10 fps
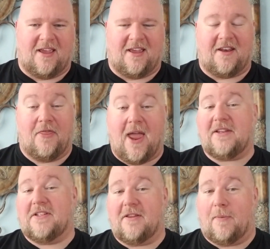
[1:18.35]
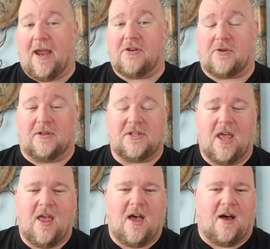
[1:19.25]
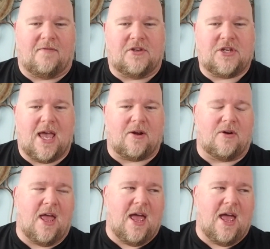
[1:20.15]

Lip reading: And thanks to the patrons of the channel,